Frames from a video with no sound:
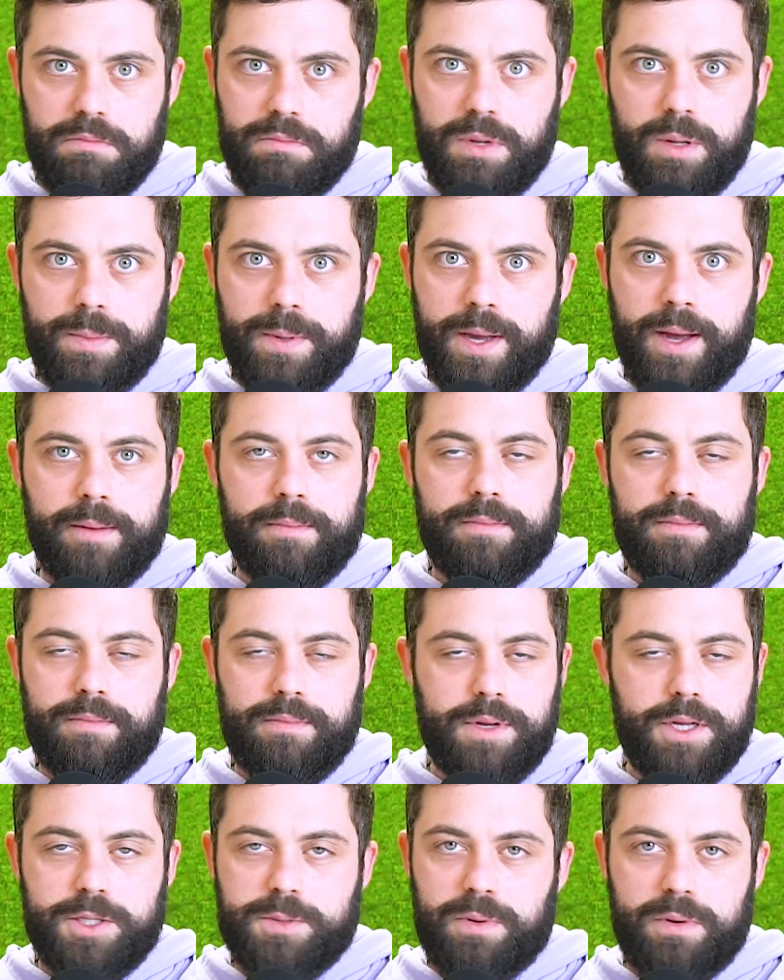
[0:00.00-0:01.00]
BPM,
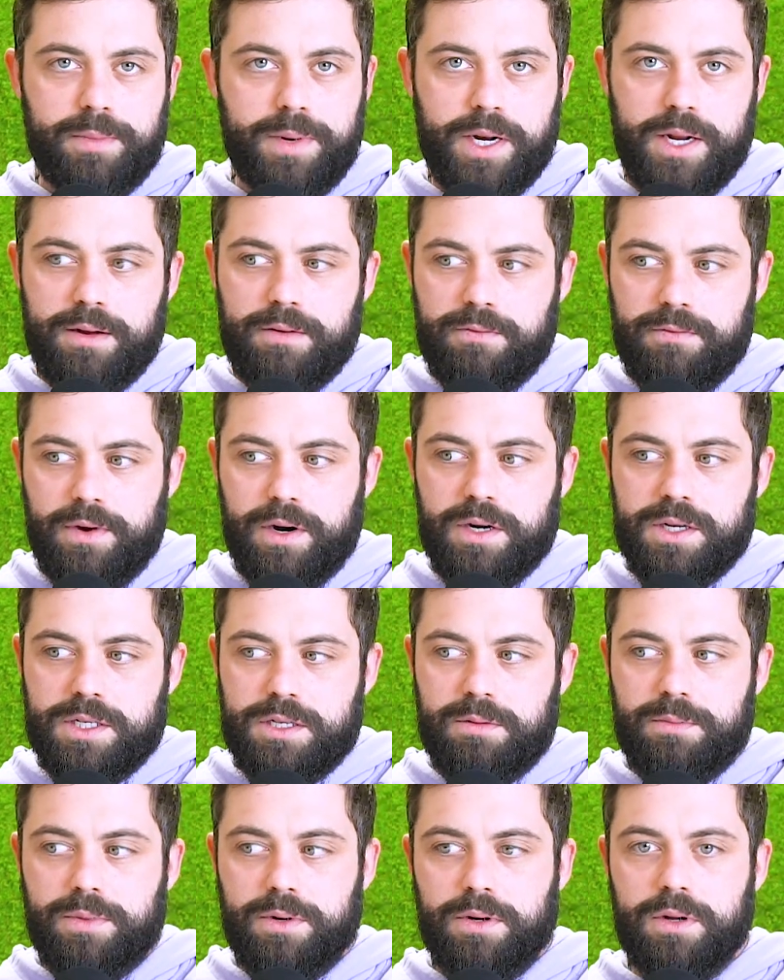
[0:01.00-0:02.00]
beats per minute, very
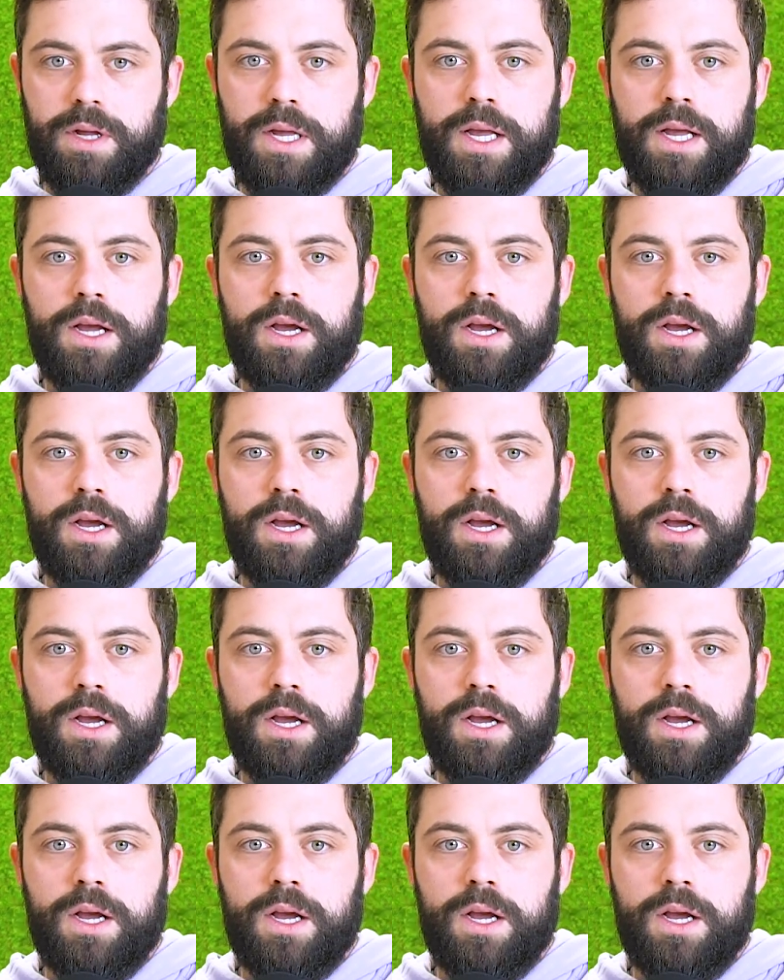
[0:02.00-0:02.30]
simple.